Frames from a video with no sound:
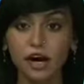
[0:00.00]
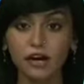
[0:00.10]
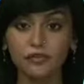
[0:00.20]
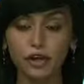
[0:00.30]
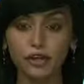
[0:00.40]

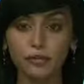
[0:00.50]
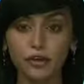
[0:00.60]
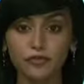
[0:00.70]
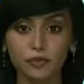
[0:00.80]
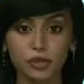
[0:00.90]
on volume
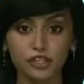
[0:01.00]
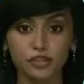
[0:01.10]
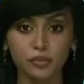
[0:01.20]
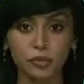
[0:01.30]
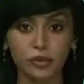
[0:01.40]
of
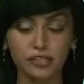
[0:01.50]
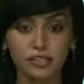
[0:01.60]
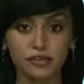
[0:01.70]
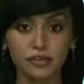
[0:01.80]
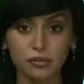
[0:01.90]

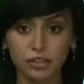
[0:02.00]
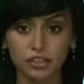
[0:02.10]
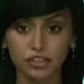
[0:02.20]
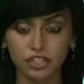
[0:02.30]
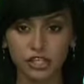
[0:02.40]
42.7
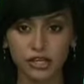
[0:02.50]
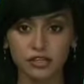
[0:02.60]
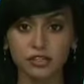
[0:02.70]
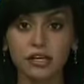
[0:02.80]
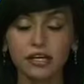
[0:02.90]
million shares.